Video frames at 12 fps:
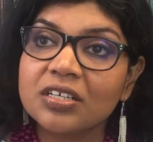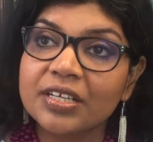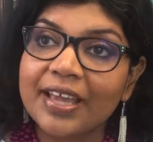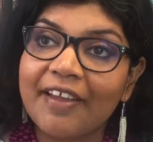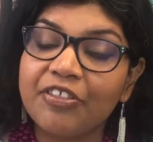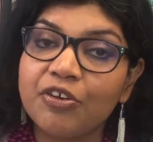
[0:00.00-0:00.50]

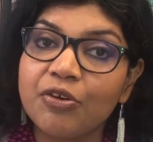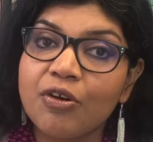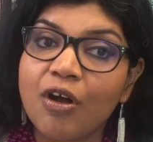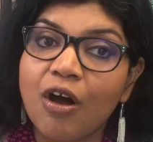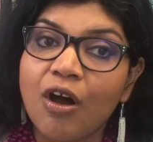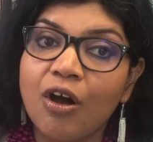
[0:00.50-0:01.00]
together
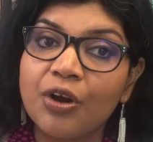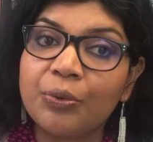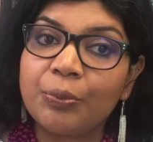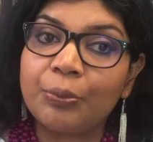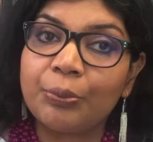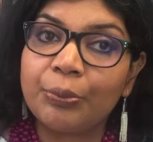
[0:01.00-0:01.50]

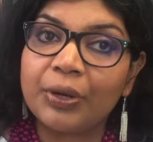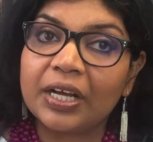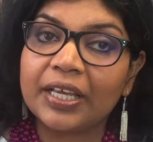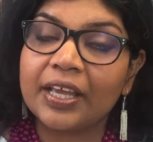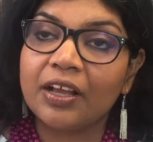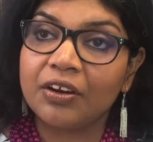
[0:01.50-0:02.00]
on
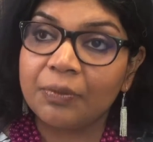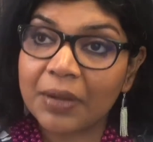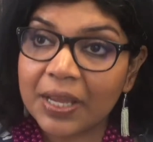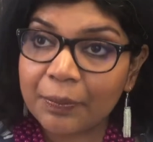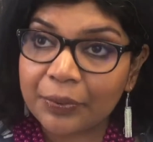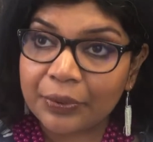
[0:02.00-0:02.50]
working on a
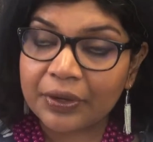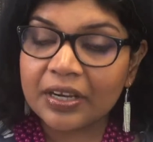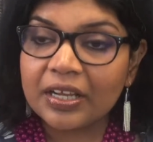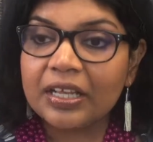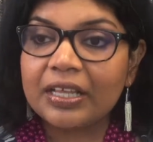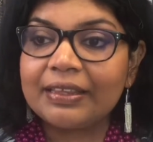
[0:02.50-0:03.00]
paper
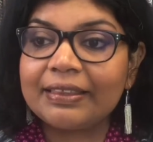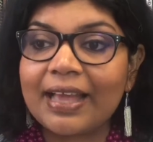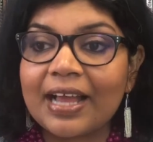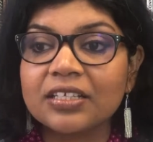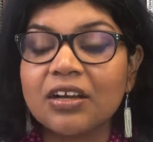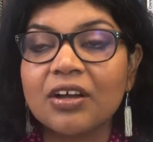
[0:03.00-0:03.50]

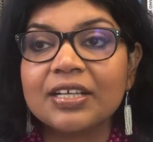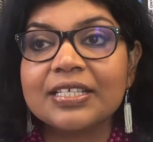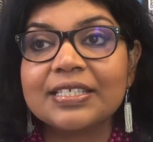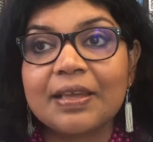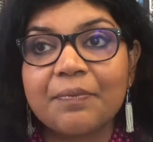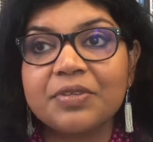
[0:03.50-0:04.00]
that got
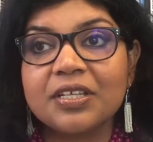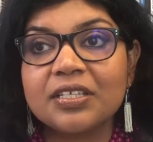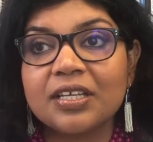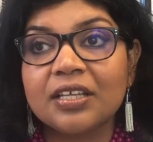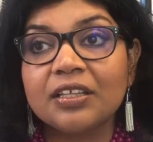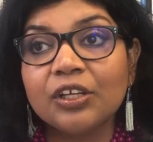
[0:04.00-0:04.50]
accepted
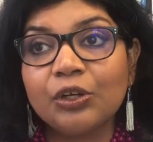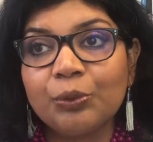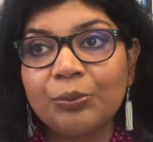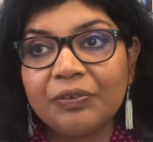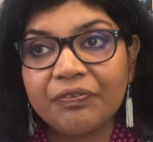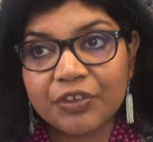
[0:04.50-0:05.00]
in the
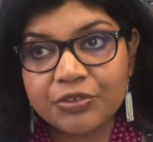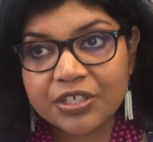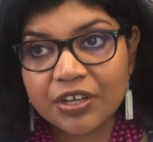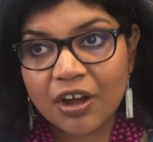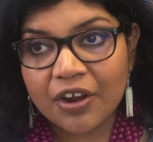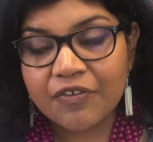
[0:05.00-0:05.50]
Global Fusion
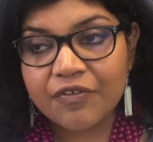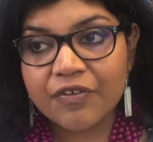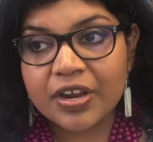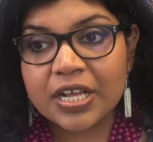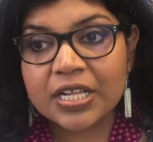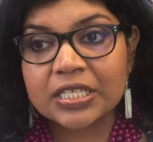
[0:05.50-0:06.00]

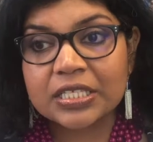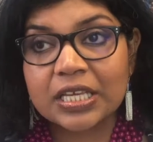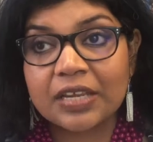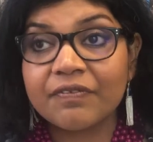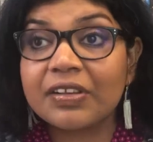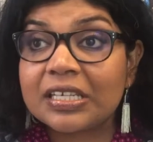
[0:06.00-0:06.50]
Conference
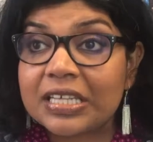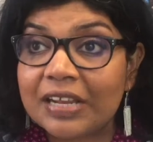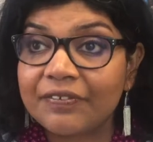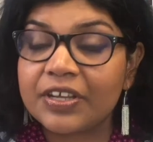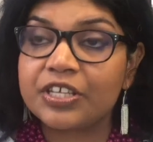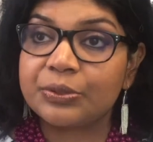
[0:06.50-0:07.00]
in
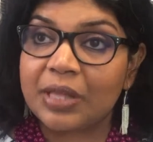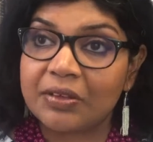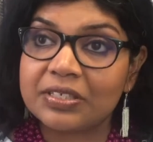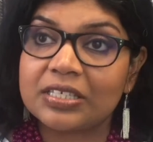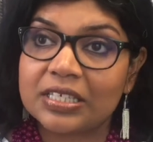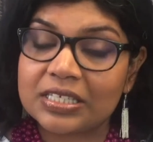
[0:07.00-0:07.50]
Philadelphia in
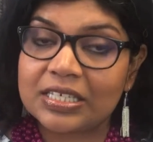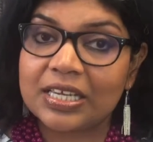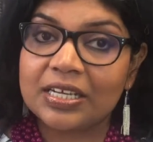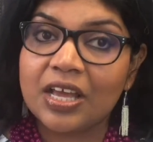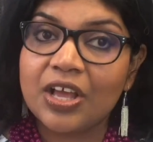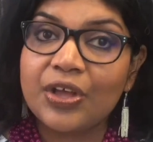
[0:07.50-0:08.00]

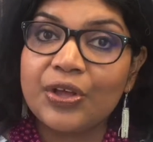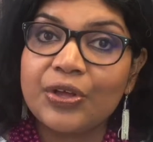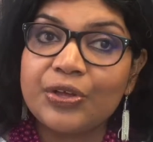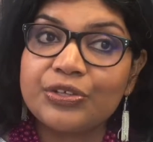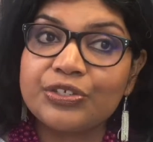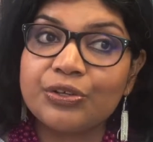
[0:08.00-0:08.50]
2016.
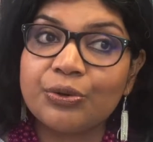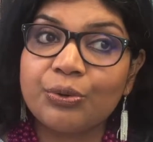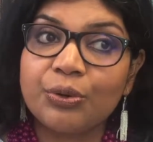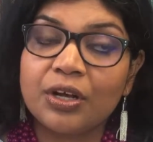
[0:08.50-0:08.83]
So